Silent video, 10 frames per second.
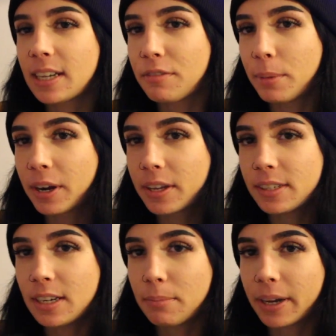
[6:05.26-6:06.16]
I have American
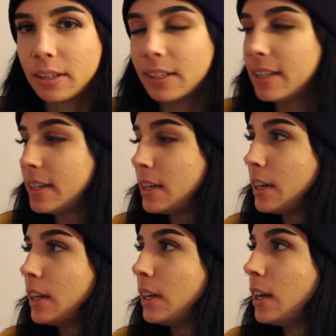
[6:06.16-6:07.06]
Teen by Khalid.
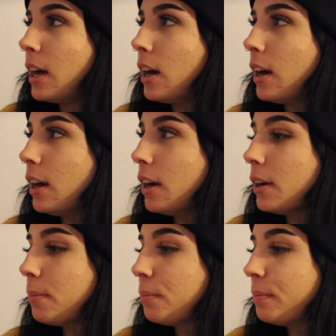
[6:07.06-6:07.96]

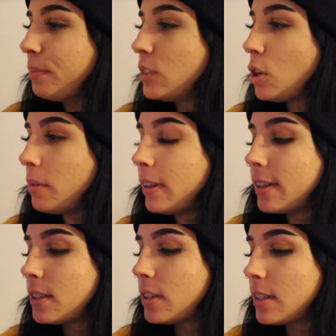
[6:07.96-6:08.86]
Don't really
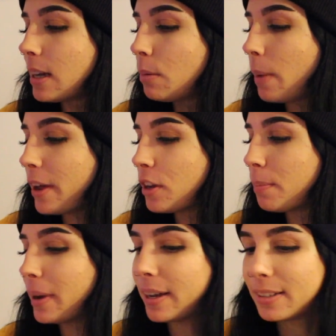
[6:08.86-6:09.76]
listen to this album either,
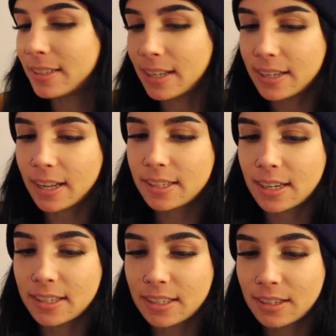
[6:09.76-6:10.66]
but I did get
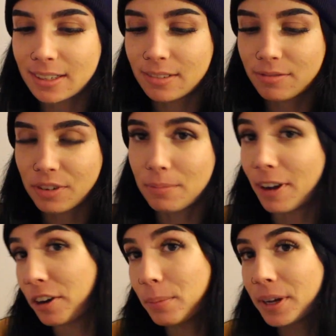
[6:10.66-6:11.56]
sent it from Vinyl